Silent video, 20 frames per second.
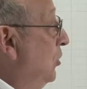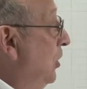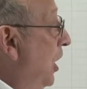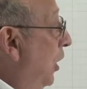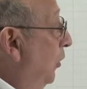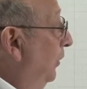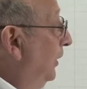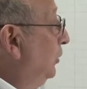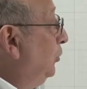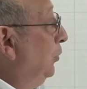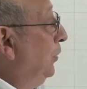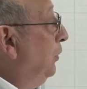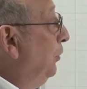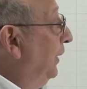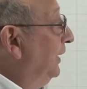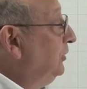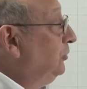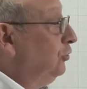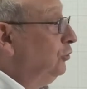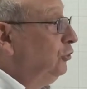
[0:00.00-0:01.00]
Now, what we
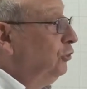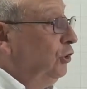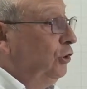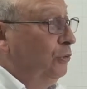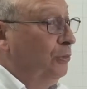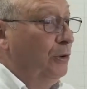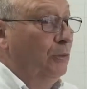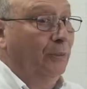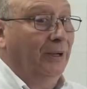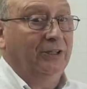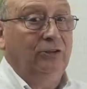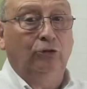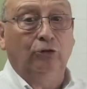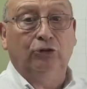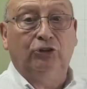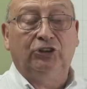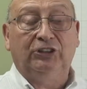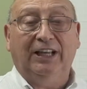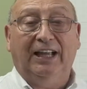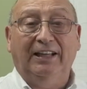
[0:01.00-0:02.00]
want to do, we want to
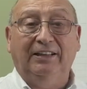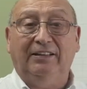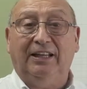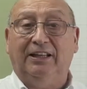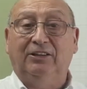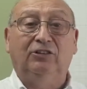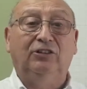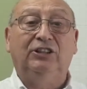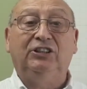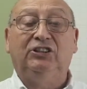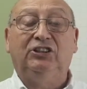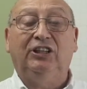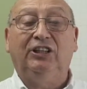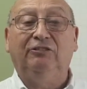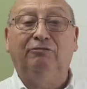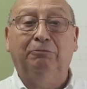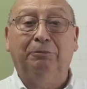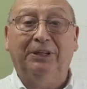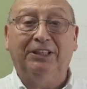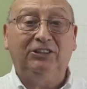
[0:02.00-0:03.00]
send and
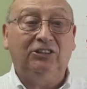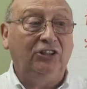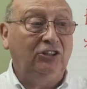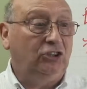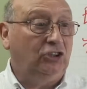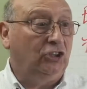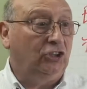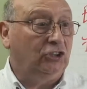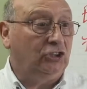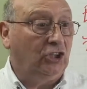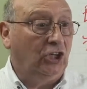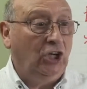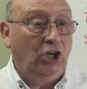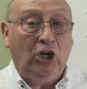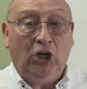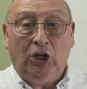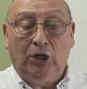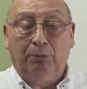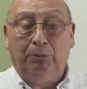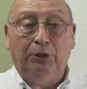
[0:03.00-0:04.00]
receive messages
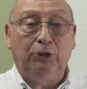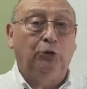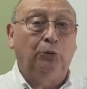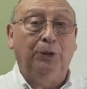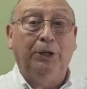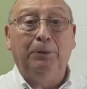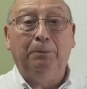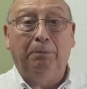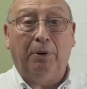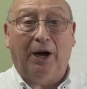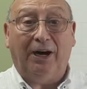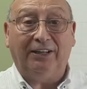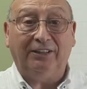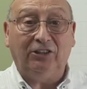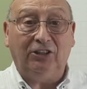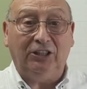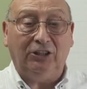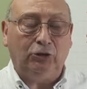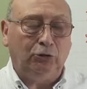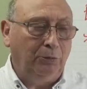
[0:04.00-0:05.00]
between
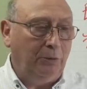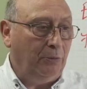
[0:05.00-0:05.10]
parties.